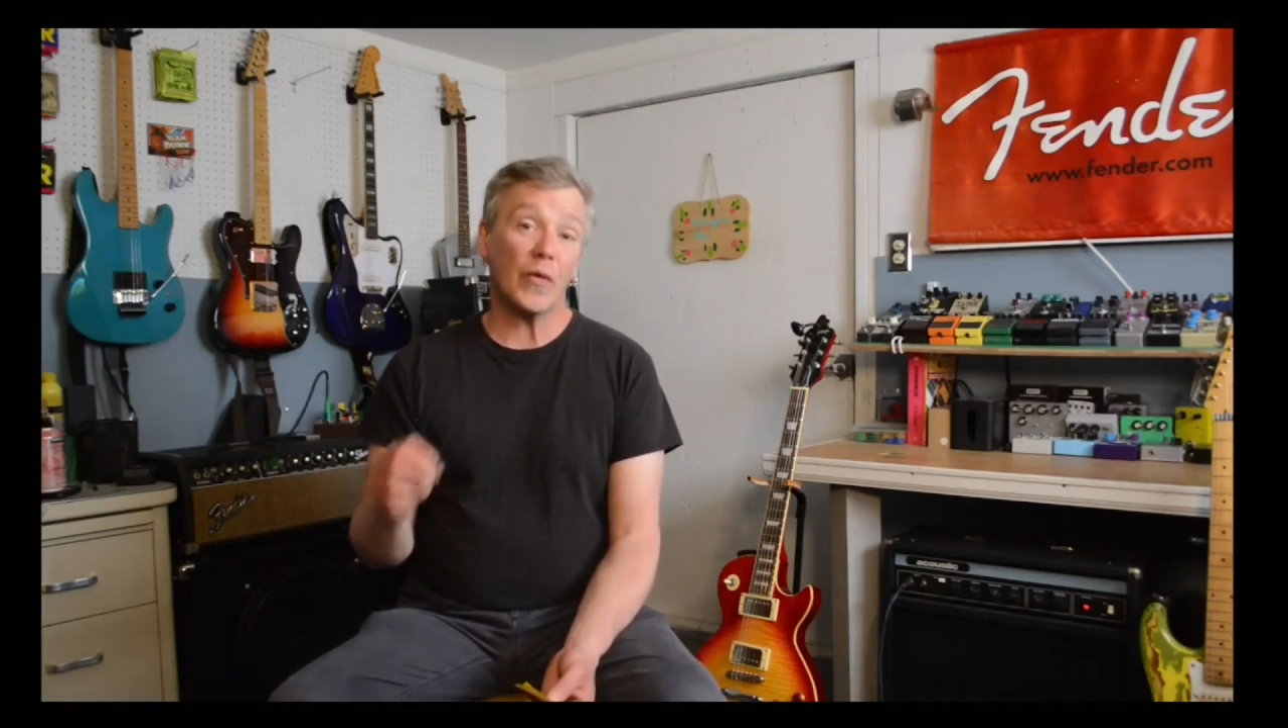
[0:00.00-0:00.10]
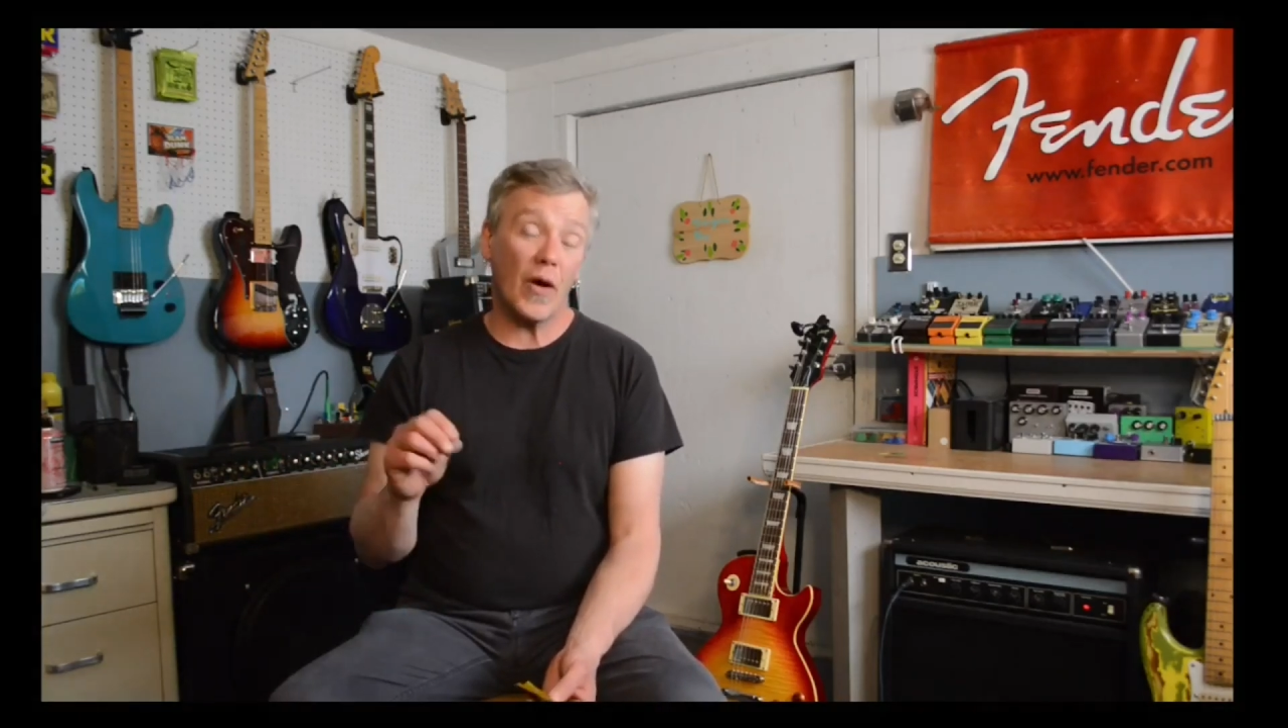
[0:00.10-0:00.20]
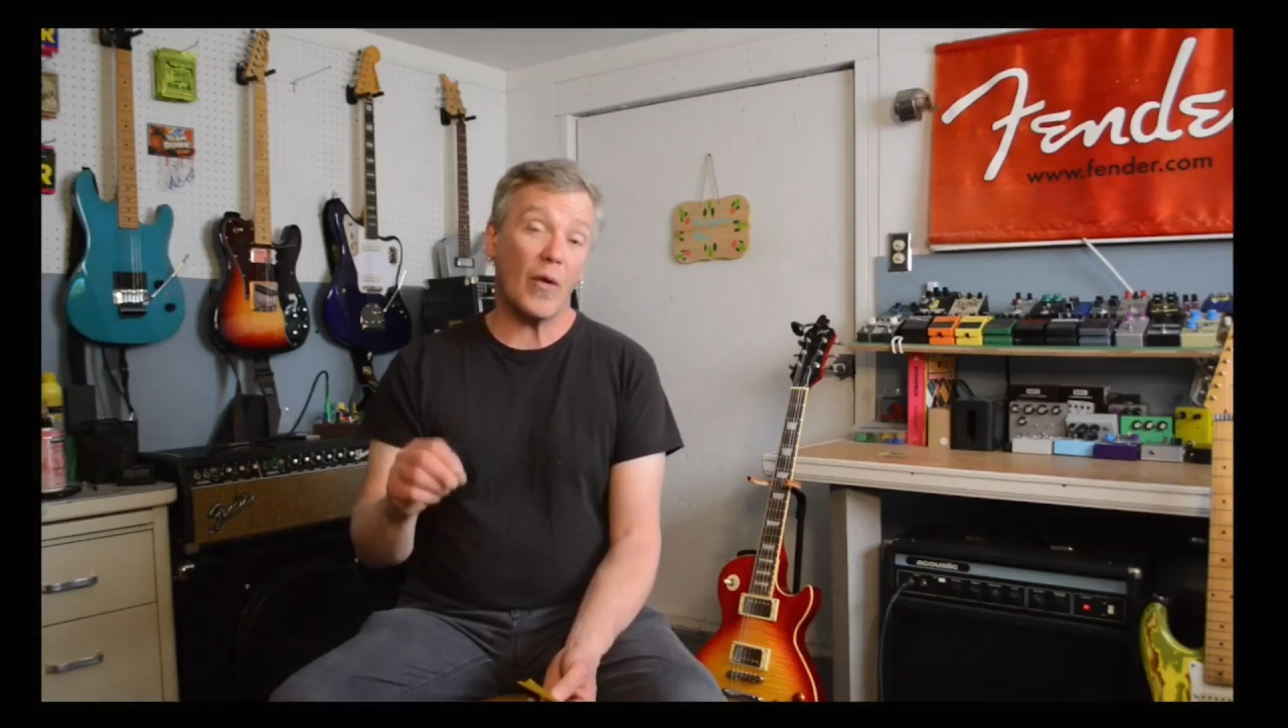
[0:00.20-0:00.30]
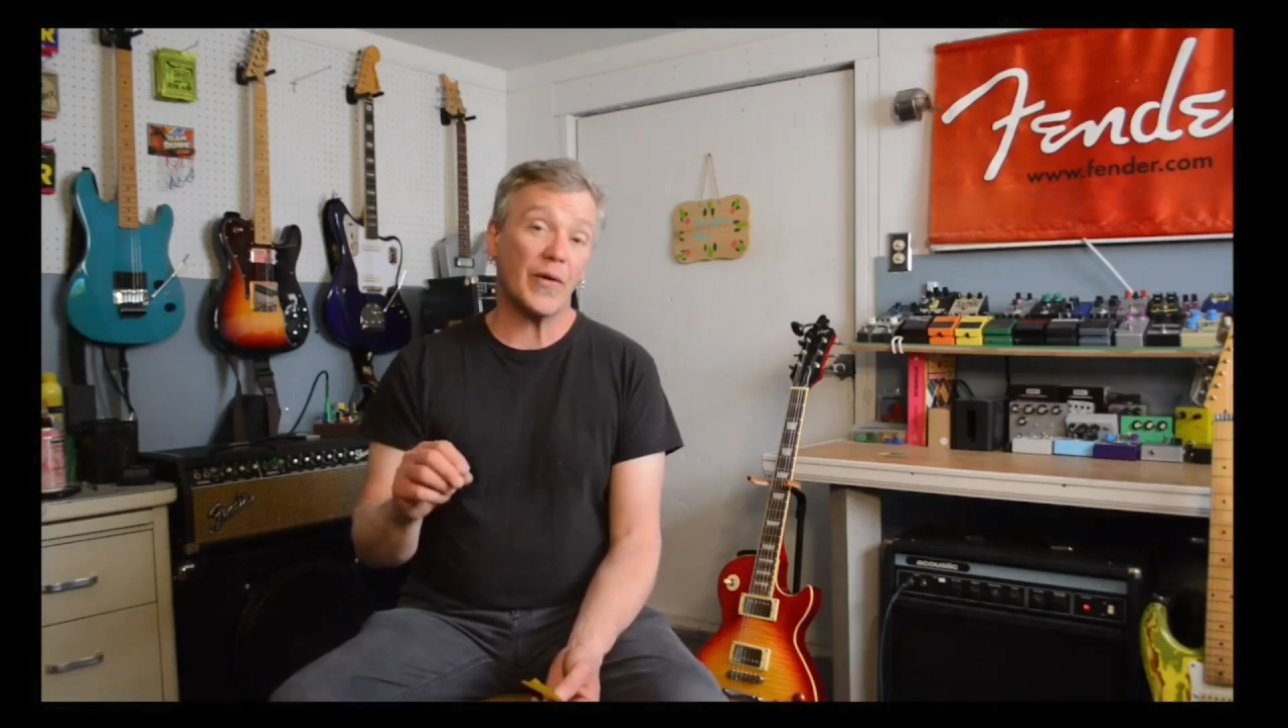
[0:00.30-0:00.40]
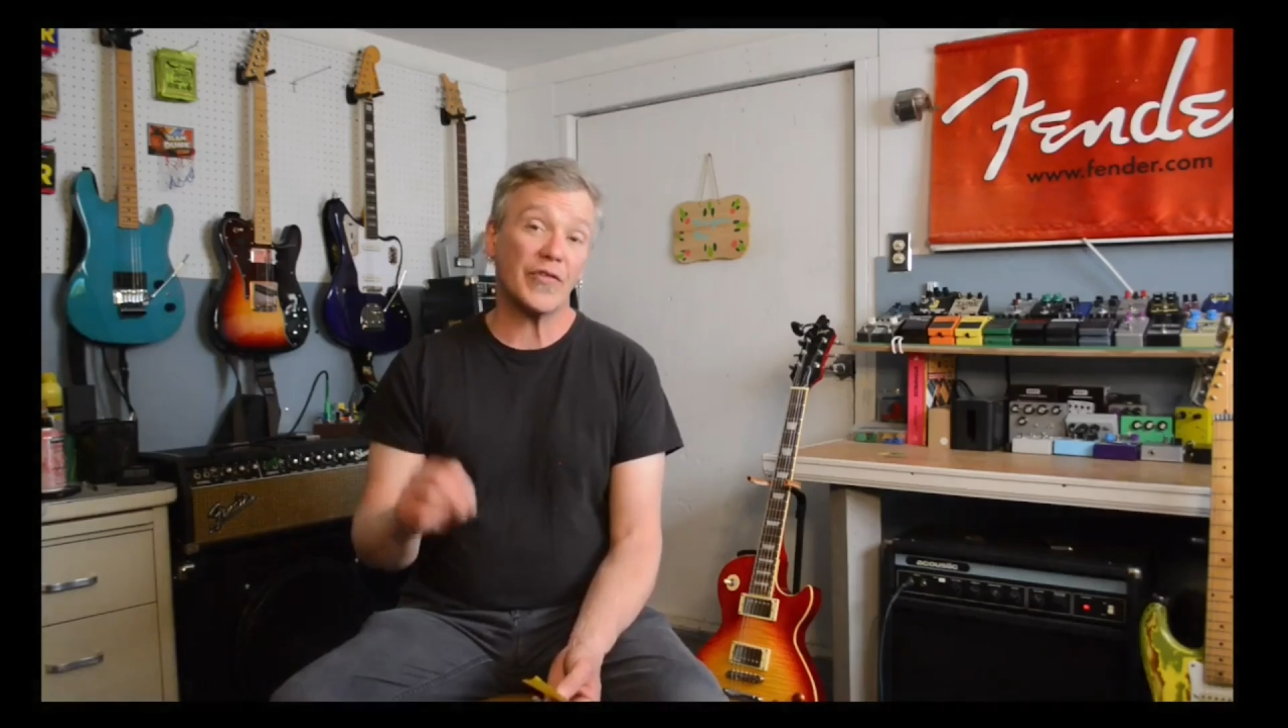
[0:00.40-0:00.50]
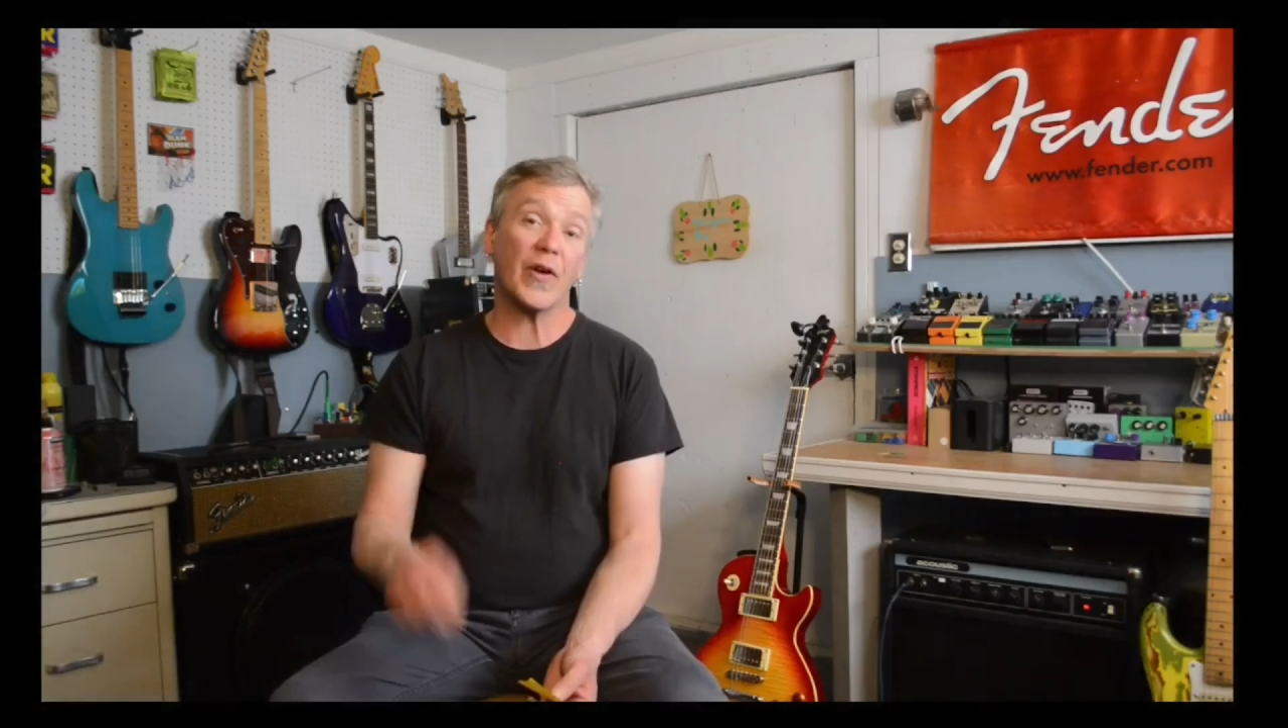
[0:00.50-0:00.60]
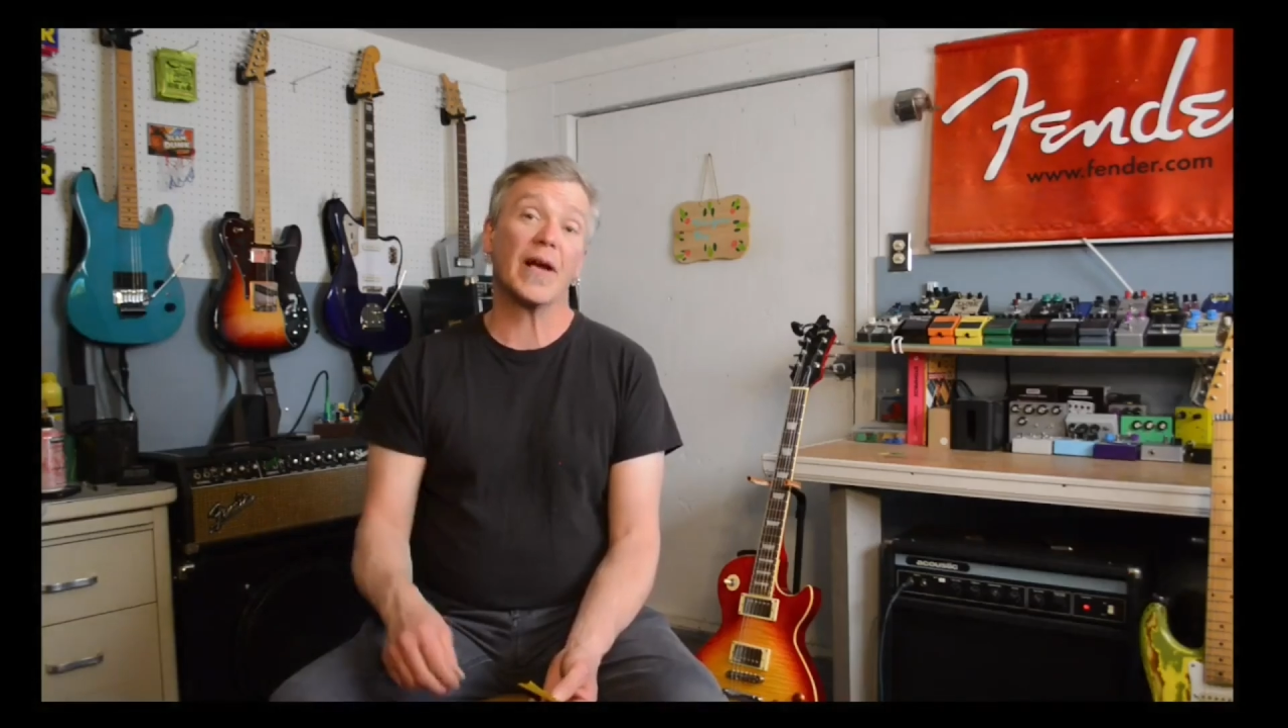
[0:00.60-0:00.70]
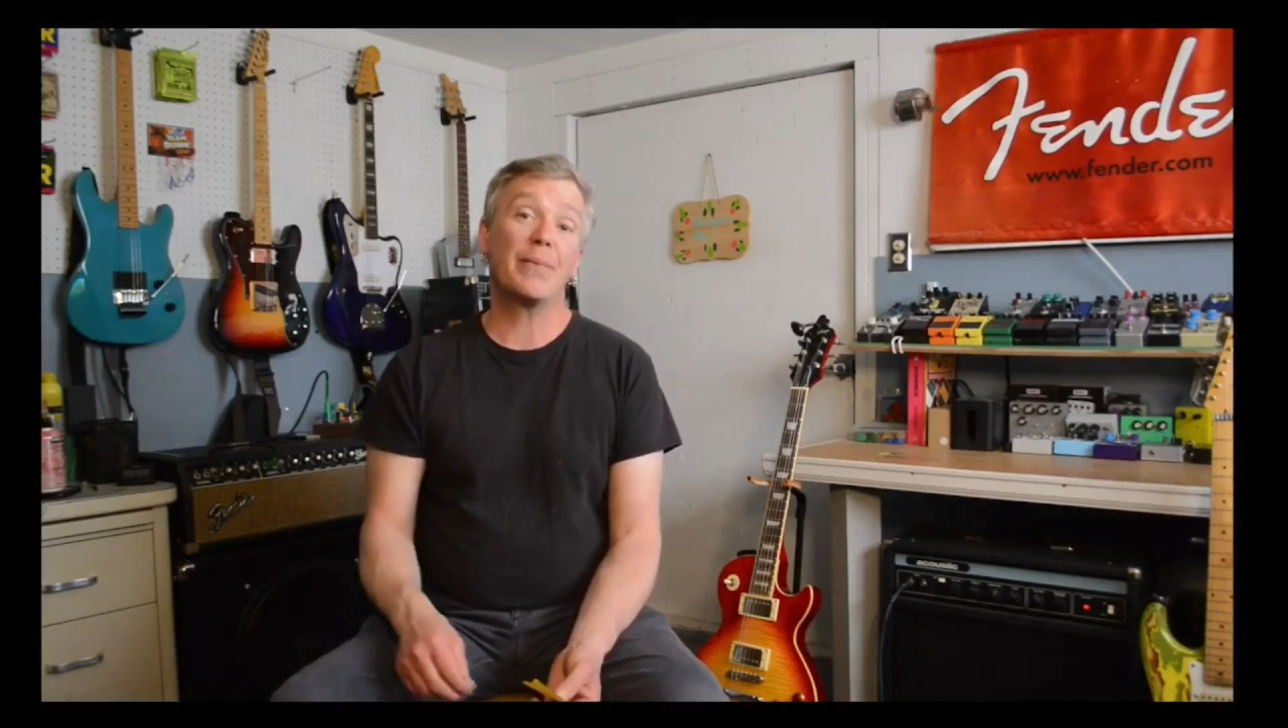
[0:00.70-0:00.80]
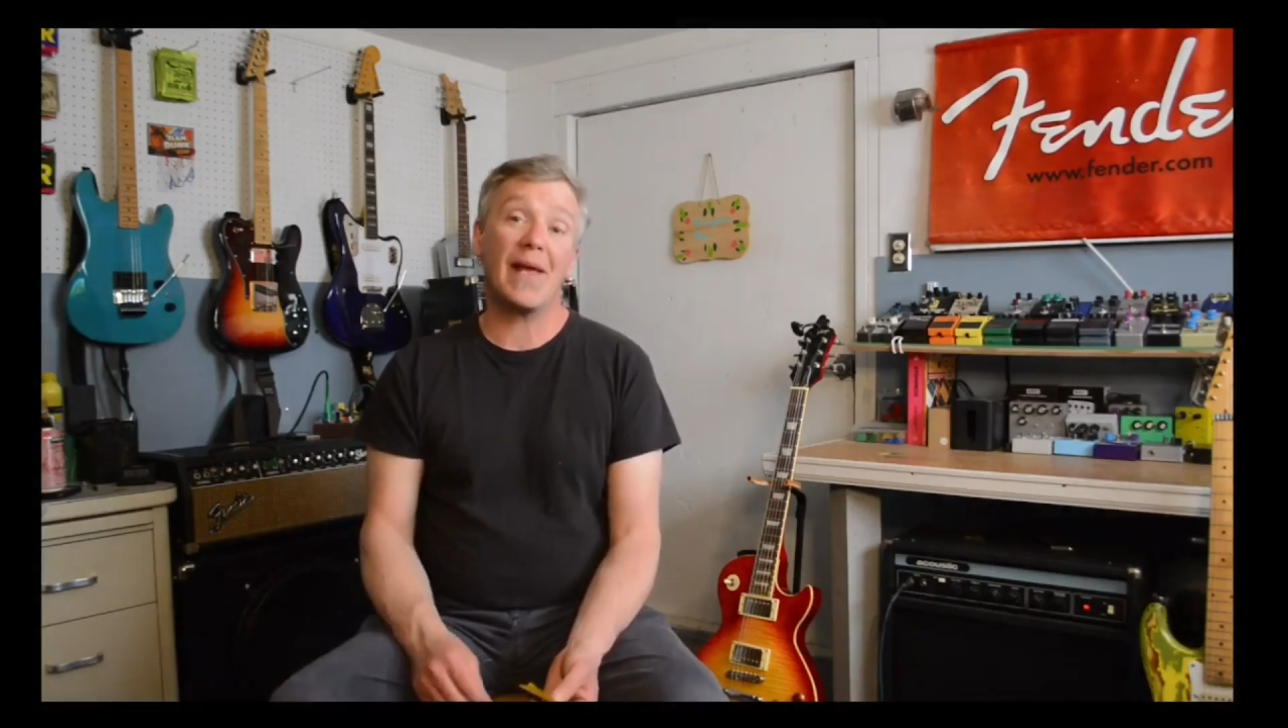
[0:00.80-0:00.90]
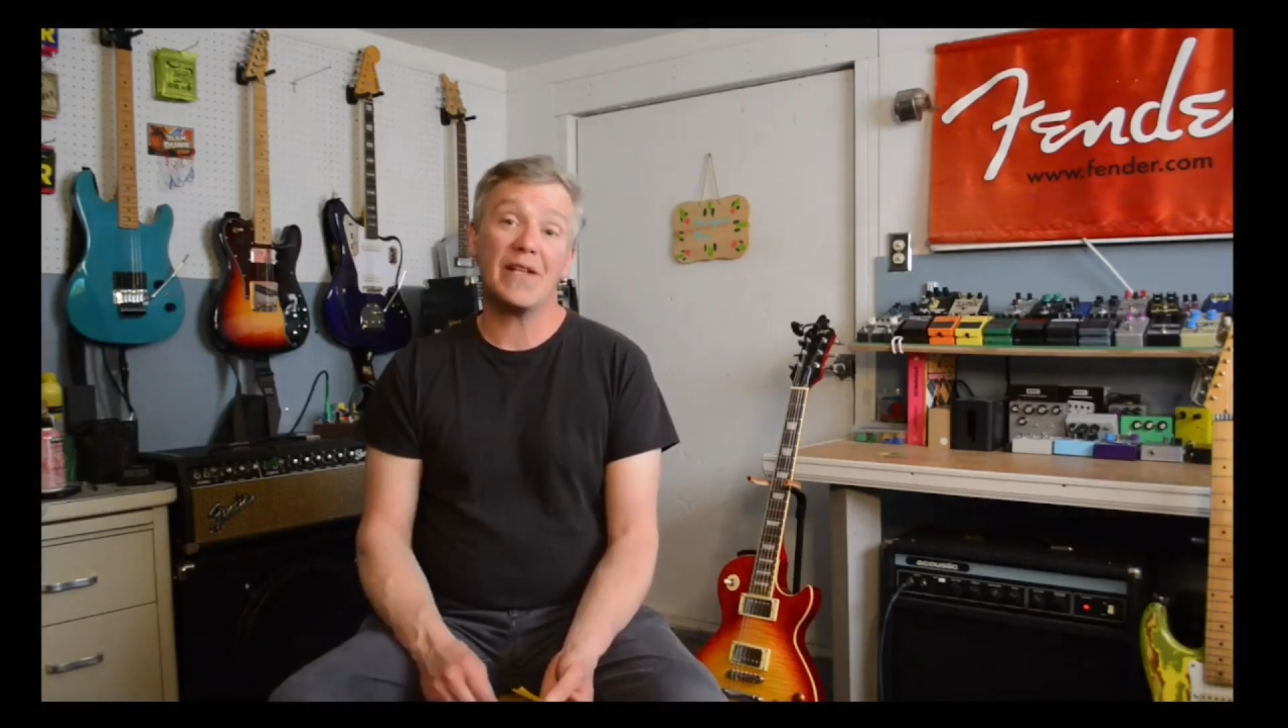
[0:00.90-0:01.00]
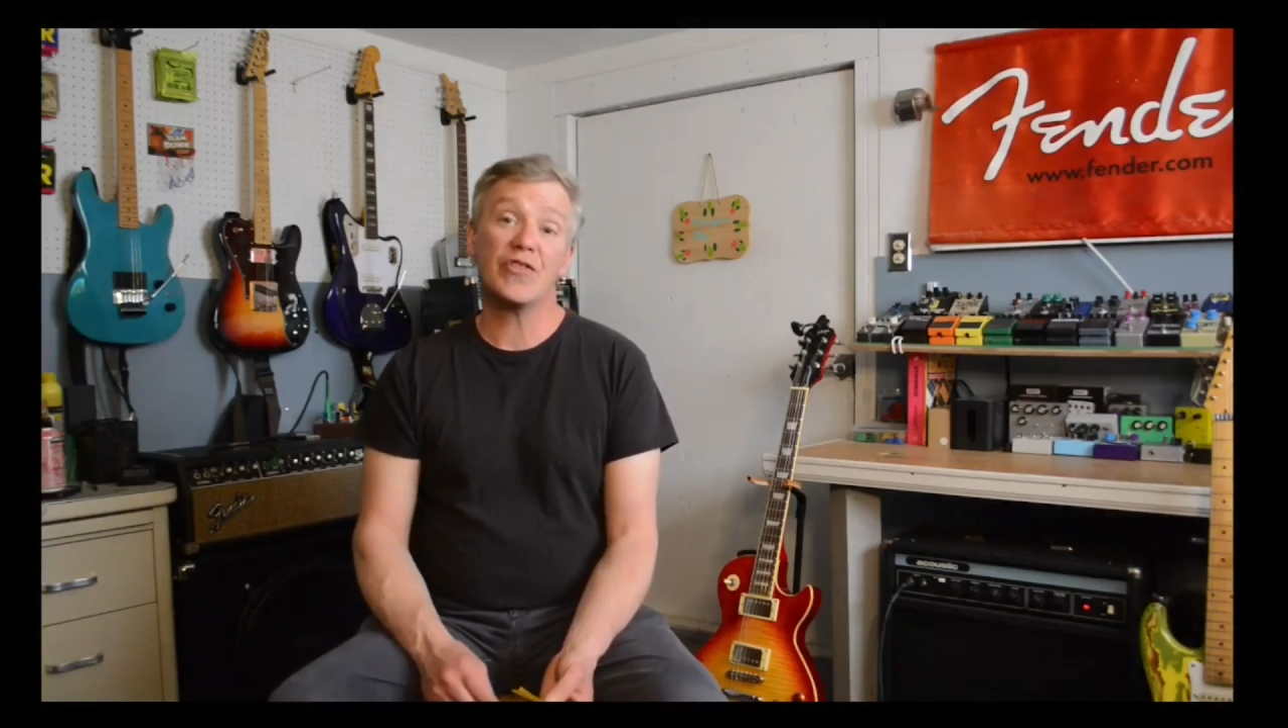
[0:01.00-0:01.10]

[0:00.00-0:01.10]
Always try to match